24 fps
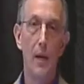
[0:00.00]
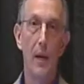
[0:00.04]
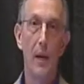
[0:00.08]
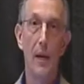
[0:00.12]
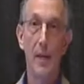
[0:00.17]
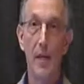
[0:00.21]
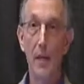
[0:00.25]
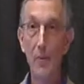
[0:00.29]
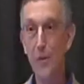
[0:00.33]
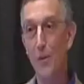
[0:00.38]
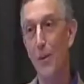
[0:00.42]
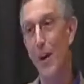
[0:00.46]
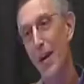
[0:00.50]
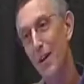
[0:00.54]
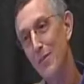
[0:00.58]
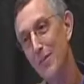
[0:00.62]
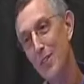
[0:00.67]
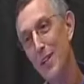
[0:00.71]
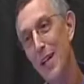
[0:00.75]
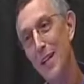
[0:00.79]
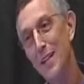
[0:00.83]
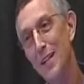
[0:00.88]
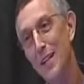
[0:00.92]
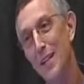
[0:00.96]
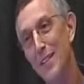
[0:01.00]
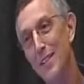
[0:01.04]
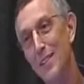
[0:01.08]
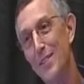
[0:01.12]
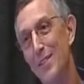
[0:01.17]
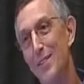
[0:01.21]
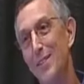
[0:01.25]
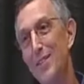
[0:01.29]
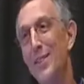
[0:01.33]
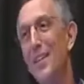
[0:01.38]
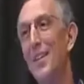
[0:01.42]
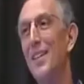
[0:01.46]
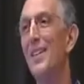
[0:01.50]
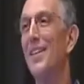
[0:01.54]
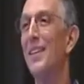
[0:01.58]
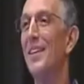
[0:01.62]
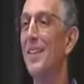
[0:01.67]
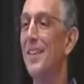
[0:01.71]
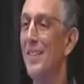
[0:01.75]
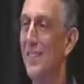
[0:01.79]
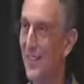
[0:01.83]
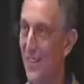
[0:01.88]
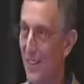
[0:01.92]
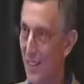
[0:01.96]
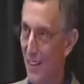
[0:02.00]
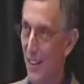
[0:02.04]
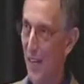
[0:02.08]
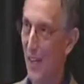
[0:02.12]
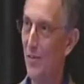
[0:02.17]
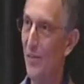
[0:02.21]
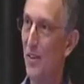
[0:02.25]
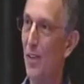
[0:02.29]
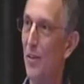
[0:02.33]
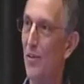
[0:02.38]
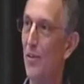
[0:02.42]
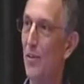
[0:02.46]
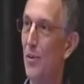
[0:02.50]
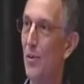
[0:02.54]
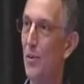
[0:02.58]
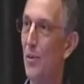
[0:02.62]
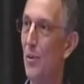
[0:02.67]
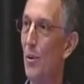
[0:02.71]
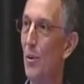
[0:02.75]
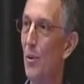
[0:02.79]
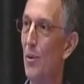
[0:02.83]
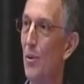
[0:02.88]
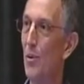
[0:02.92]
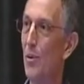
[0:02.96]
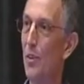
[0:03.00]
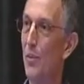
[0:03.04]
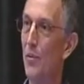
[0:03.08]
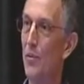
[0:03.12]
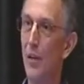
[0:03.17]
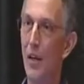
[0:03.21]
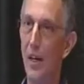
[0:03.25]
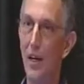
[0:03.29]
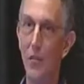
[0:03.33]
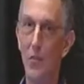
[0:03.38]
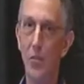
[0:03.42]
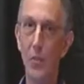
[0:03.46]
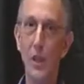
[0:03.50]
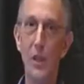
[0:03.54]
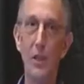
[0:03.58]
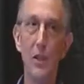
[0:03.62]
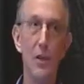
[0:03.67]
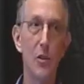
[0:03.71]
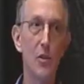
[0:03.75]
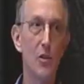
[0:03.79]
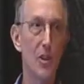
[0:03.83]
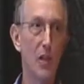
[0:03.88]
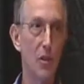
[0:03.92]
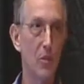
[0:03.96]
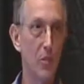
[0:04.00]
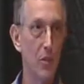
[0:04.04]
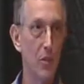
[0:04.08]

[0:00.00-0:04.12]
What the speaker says: And if you have skylights, then you have to have controls. If you have windows that